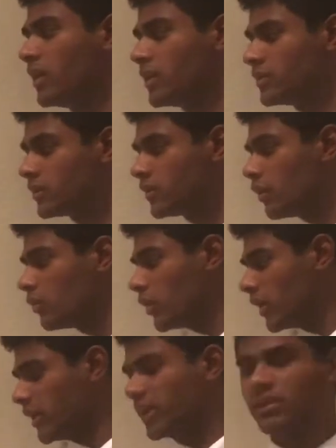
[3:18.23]
The third
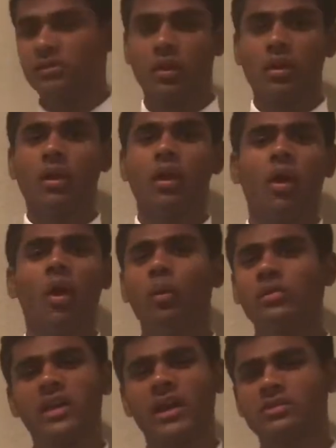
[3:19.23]
one is
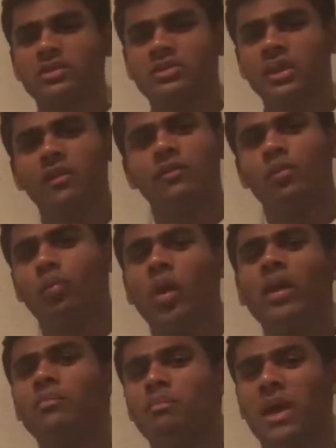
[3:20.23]
always ask yourself,
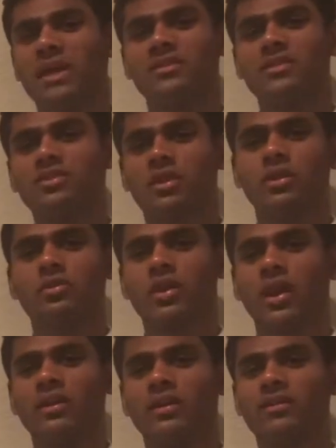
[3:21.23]
what message are you
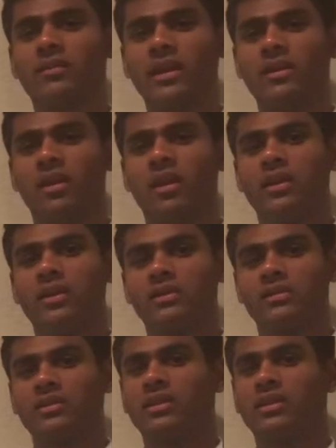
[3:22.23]
trying to convey to the audience?